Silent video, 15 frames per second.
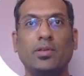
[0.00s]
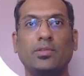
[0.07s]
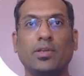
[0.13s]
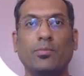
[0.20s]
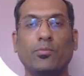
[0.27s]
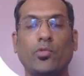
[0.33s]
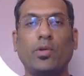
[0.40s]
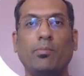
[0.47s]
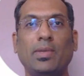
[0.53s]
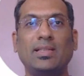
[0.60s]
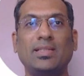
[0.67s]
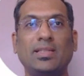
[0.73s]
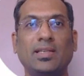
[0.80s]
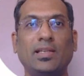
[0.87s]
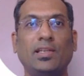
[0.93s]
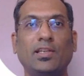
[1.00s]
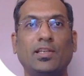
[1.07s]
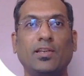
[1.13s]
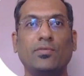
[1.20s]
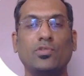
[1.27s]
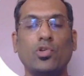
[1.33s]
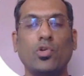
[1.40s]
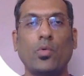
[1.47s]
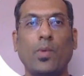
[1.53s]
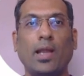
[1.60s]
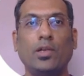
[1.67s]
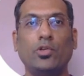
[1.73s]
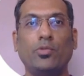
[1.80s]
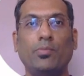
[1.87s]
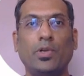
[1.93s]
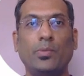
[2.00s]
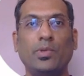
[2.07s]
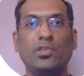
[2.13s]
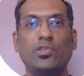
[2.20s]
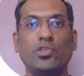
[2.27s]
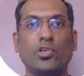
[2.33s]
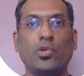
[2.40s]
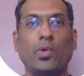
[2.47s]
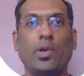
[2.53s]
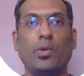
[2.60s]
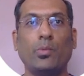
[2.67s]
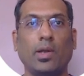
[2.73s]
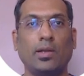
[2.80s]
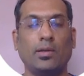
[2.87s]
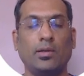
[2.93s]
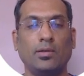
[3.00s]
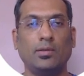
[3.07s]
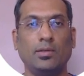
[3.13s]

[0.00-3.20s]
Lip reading: Sigmoid basically gives you a value between 0 and 1.